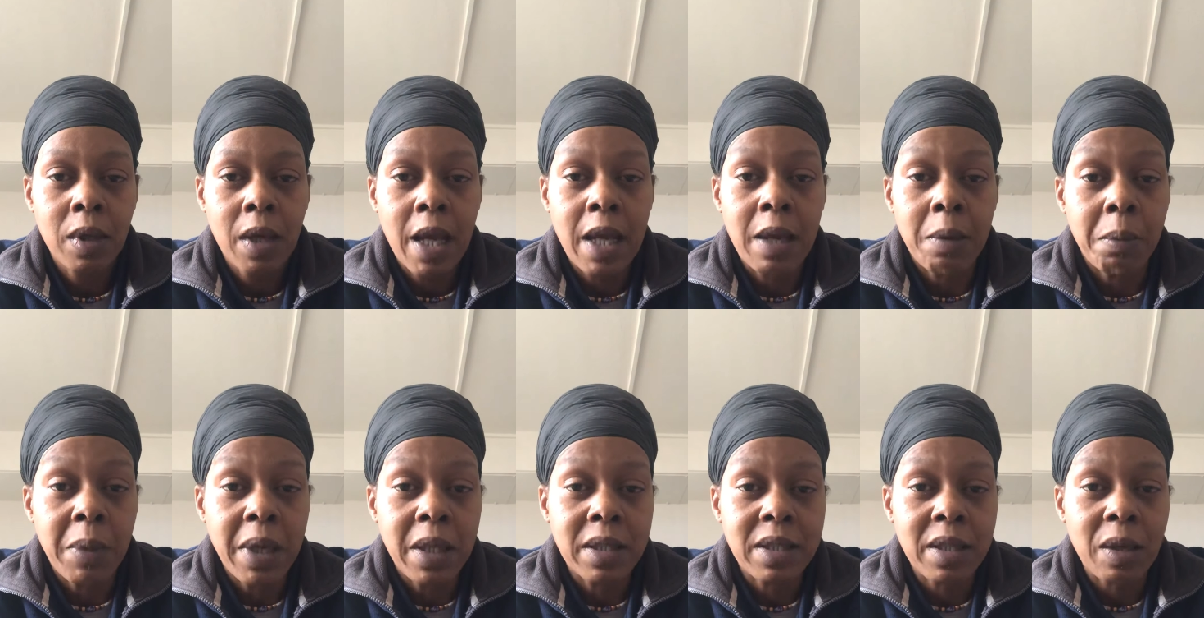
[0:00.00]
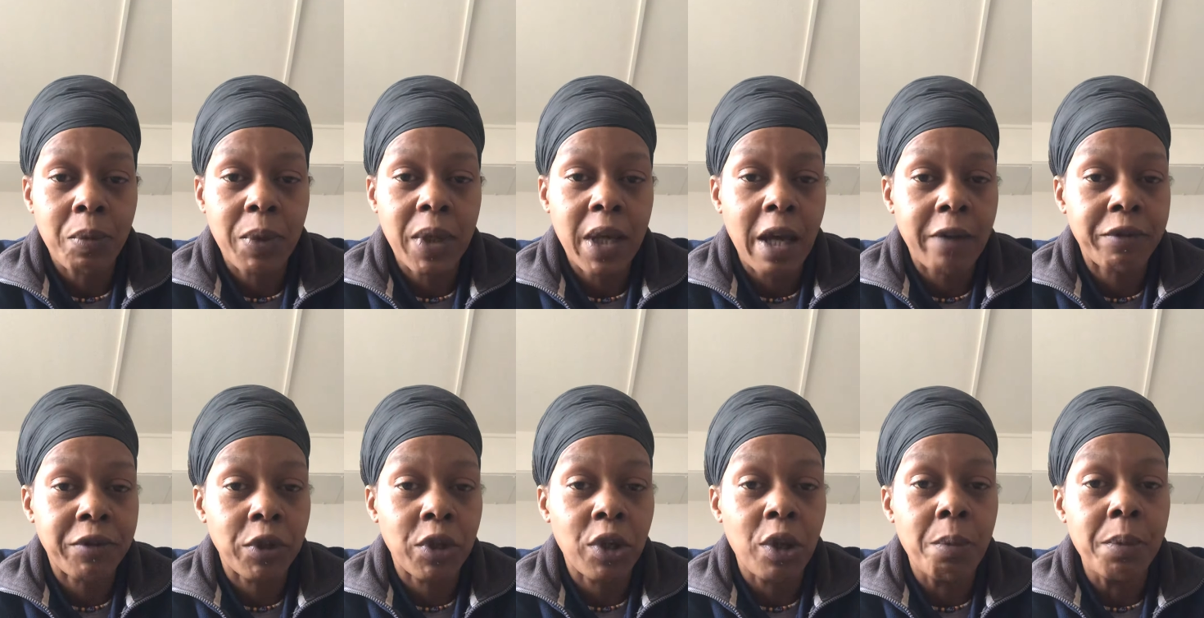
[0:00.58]
it means that we
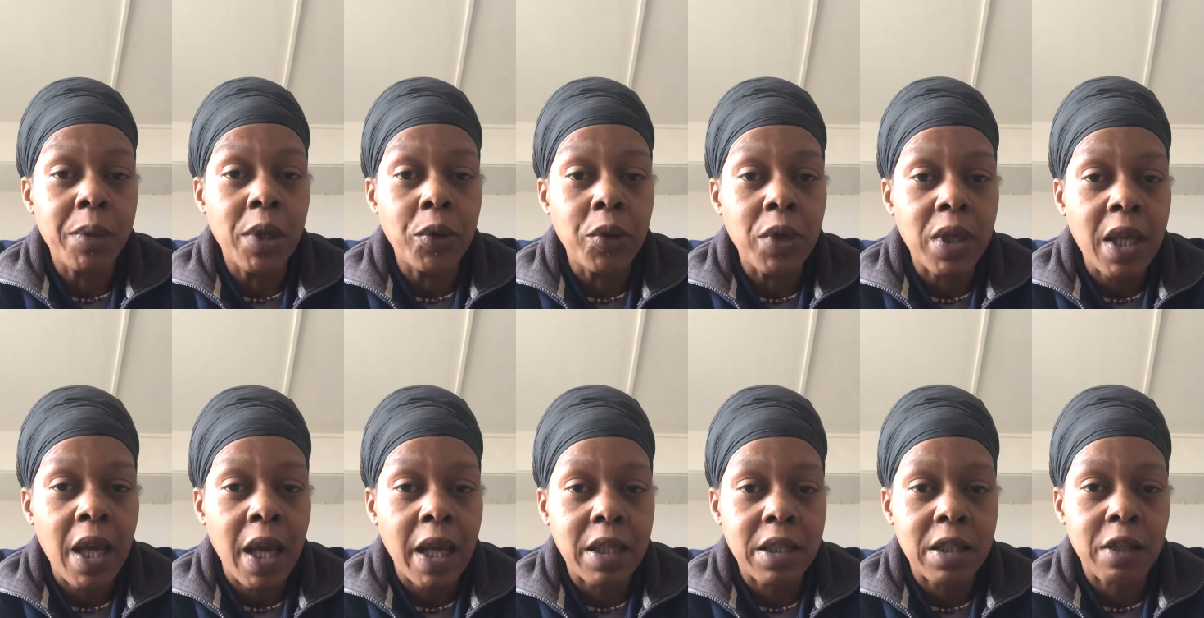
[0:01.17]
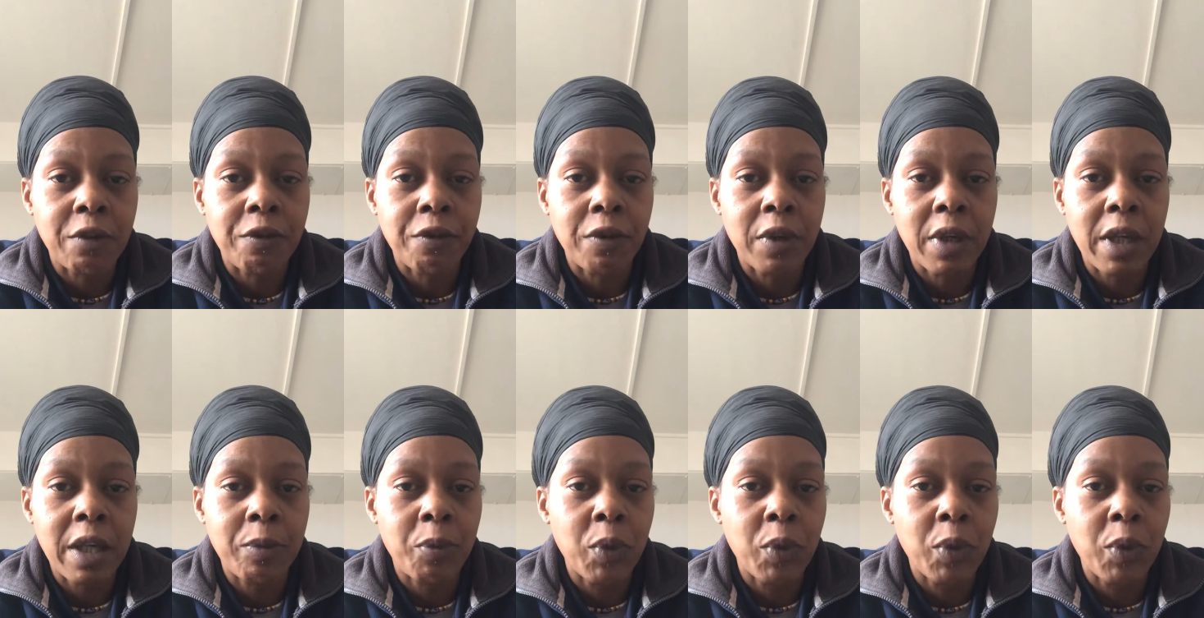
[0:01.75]
have to communicate differently.